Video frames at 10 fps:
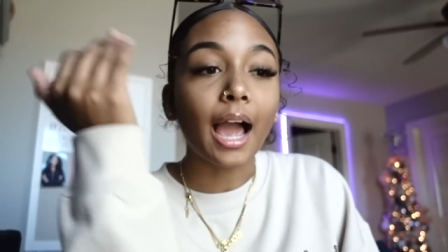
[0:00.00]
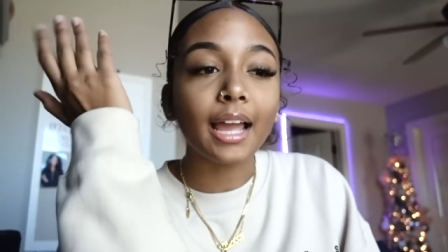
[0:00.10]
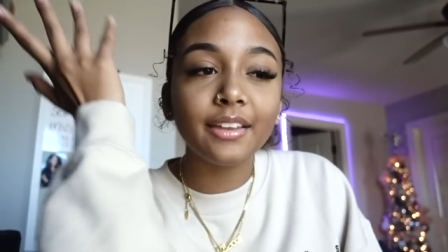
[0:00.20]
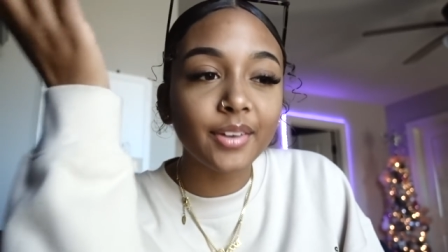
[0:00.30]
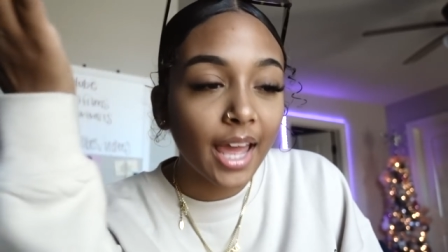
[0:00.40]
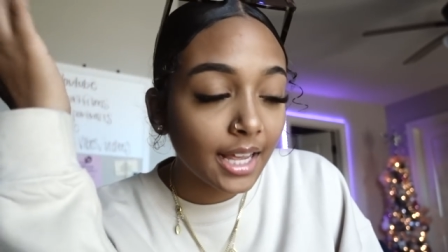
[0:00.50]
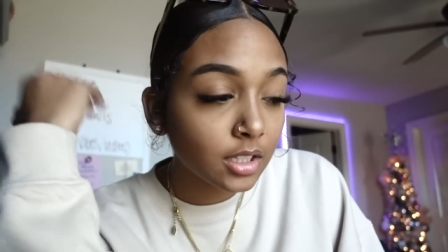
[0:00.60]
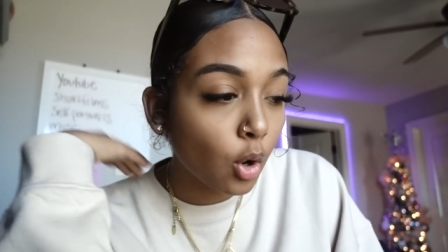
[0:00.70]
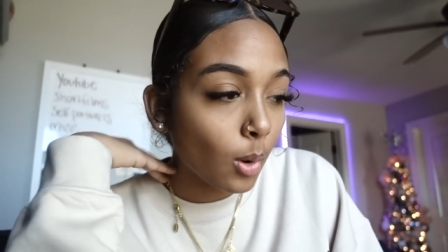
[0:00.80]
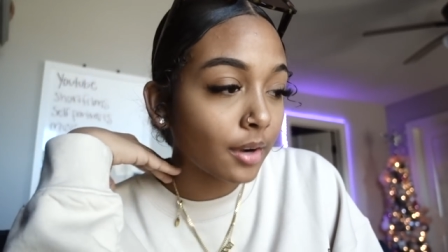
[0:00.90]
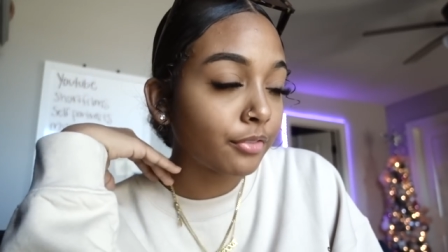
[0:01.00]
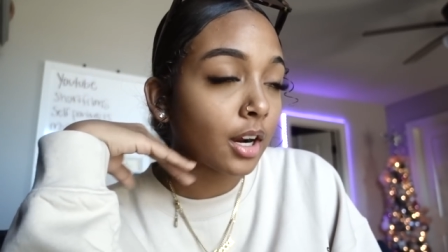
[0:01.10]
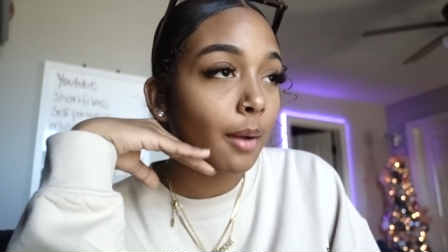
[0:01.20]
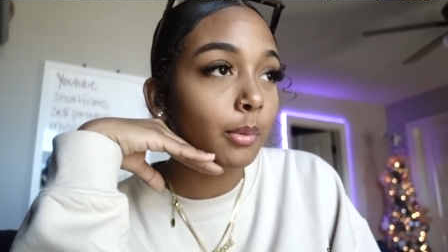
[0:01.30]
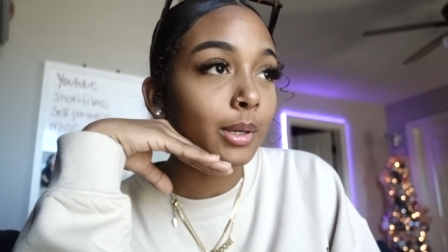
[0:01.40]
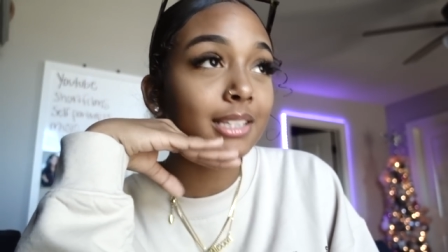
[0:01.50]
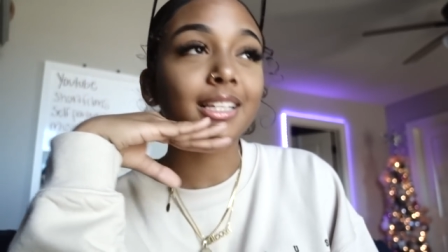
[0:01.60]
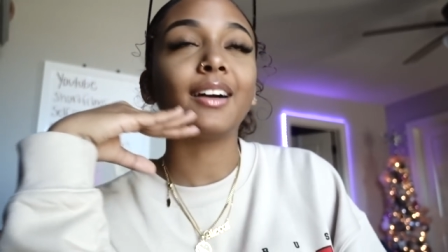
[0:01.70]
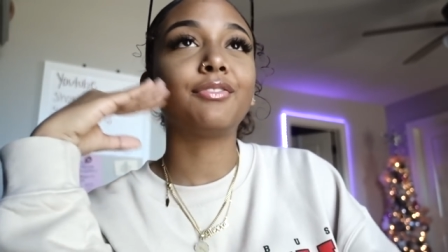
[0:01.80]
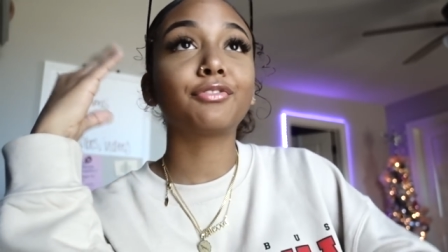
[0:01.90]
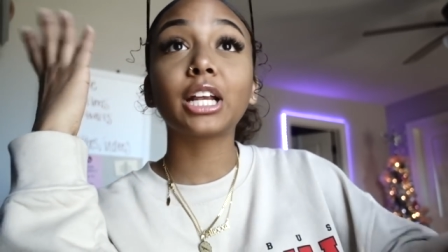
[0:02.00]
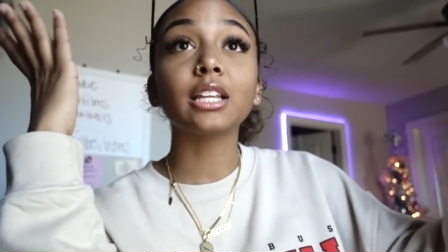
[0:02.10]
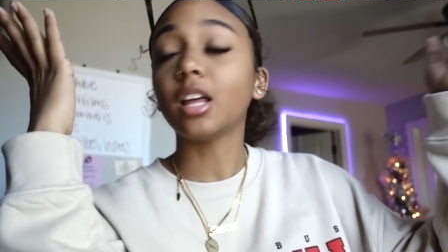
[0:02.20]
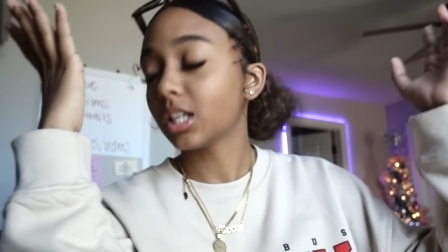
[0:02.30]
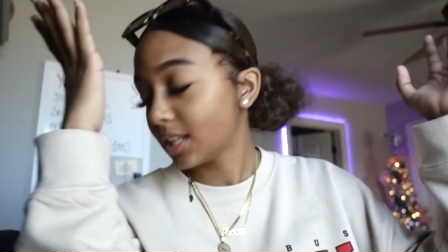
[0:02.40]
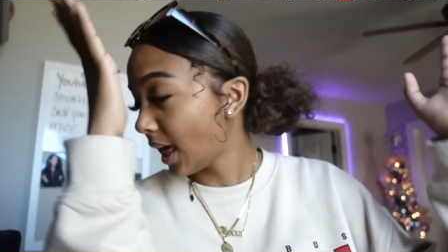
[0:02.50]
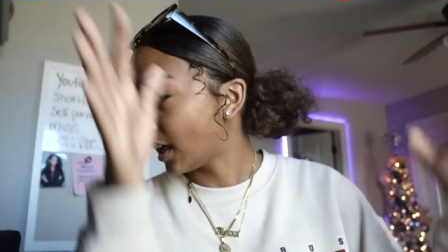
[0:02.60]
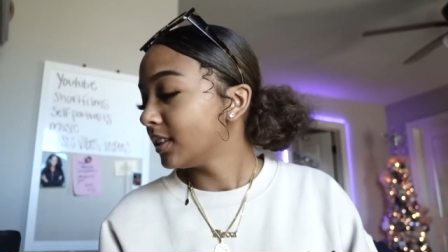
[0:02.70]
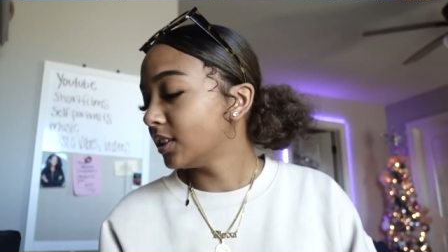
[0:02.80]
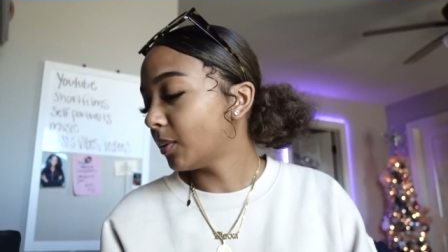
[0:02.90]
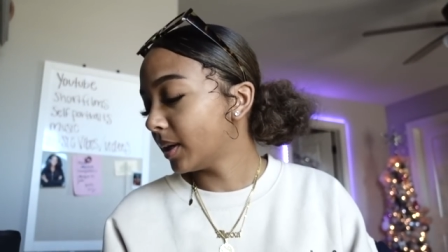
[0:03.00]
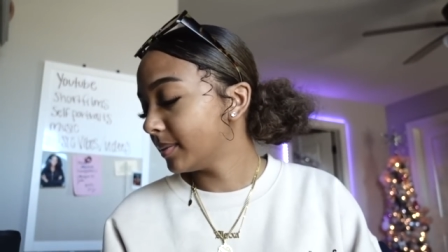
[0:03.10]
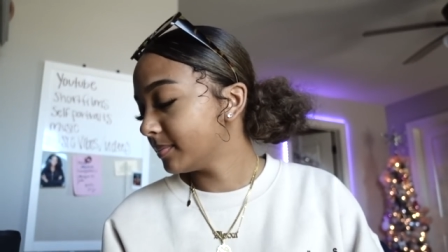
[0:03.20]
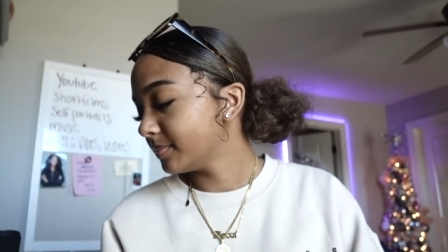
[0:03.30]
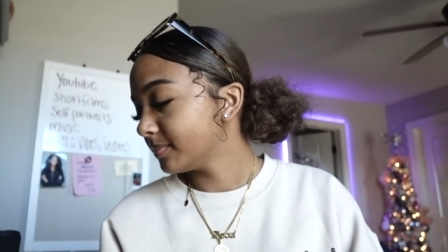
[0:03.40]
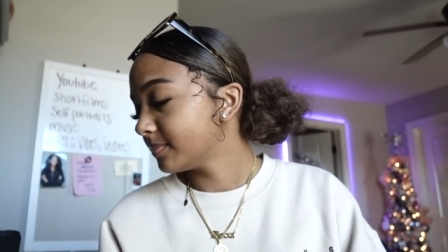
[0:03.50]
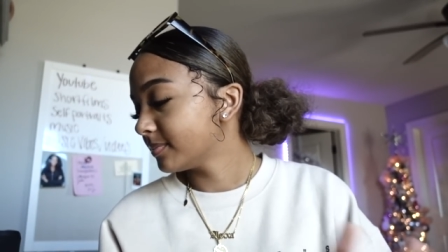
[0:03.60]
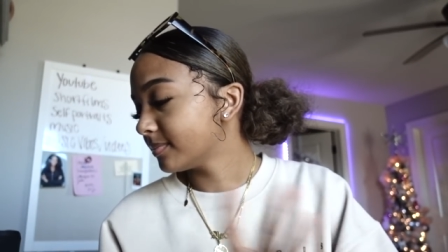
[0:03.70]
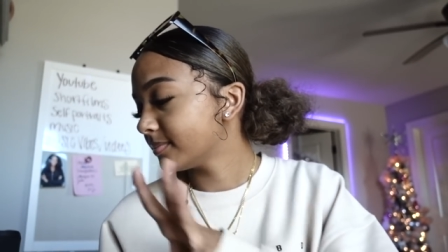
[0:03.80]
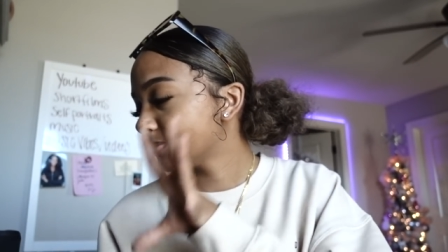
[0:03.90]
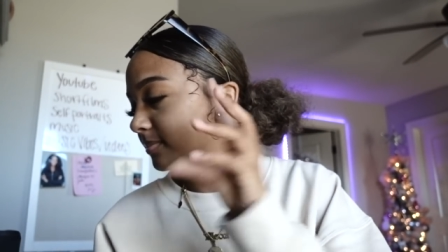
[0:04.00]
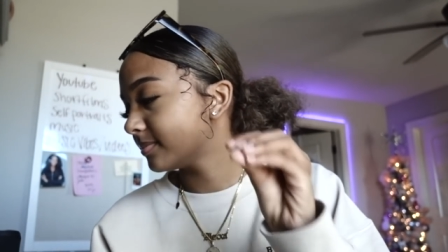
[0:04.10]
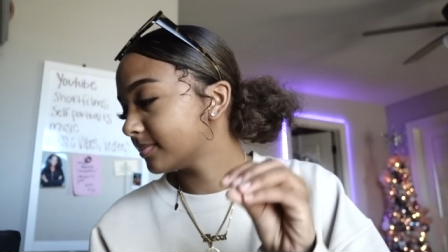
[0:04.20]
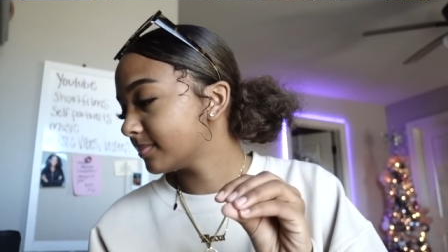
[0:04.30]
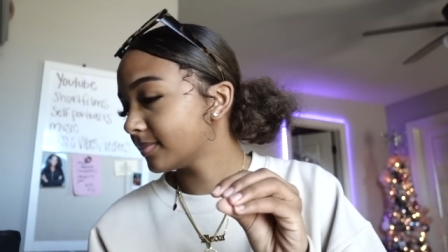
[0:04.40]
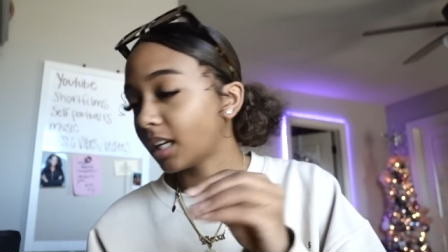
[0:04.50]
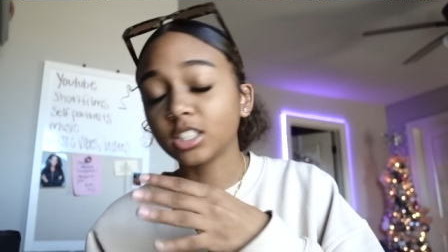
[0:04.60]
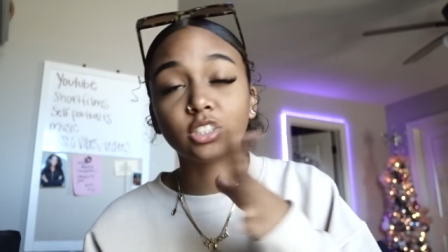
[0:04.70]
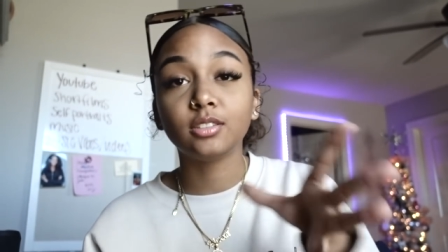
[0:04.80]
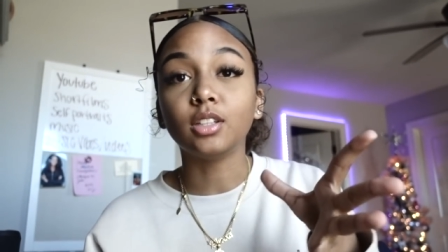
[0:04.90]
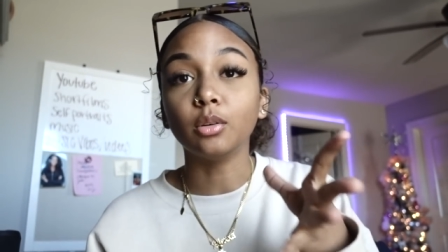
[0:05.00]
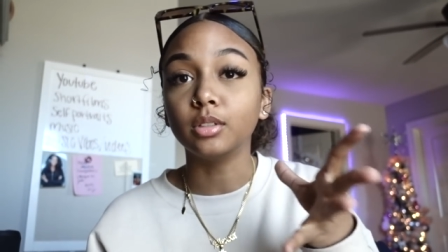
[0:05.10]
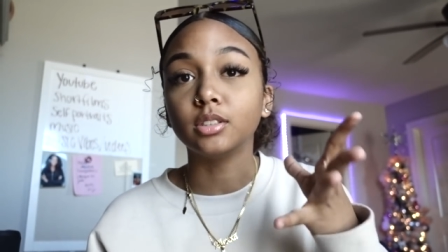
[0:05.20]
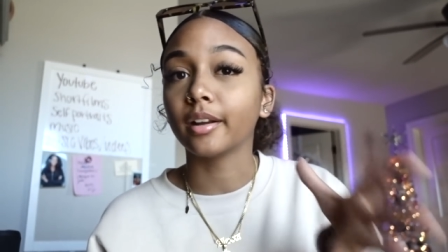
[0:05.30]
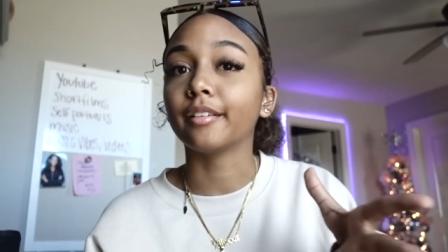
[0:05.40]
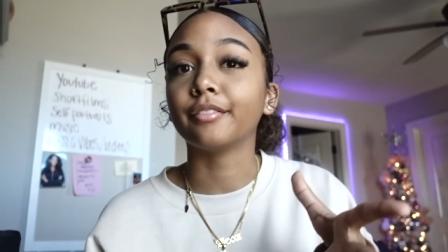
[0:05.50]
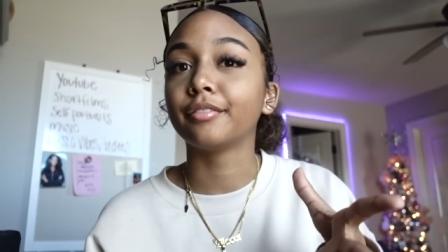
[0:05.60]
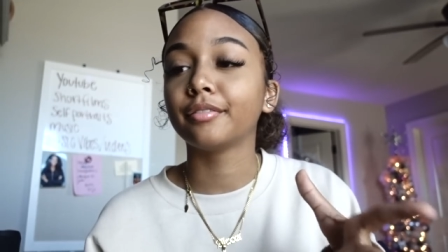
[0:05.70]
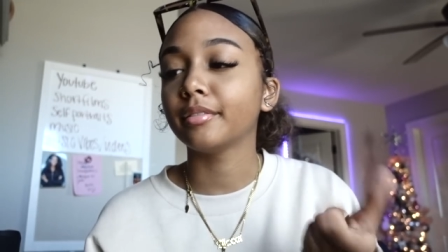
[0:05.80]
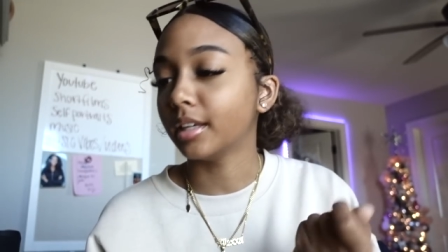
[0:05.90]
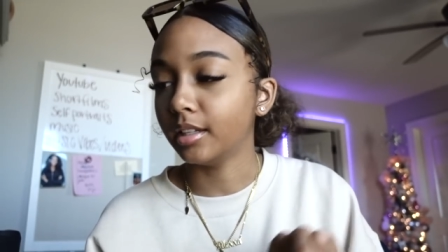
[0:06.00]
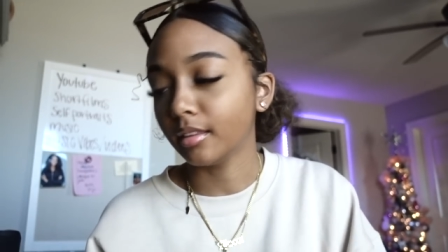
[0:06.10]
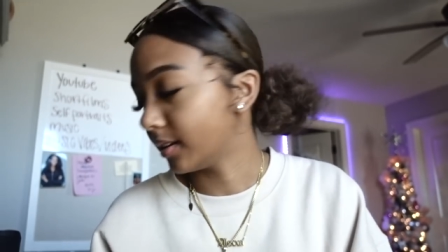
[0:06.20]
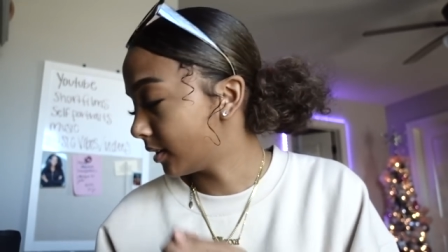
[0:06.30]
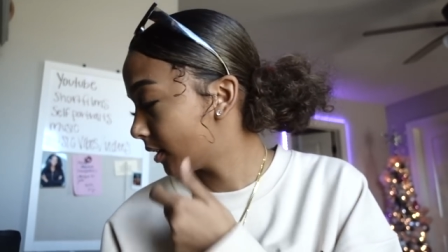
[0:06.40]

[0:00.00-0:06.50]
I even had the cord for a couple weeks. I freaking lost that. You know what? I just don't deserve anything.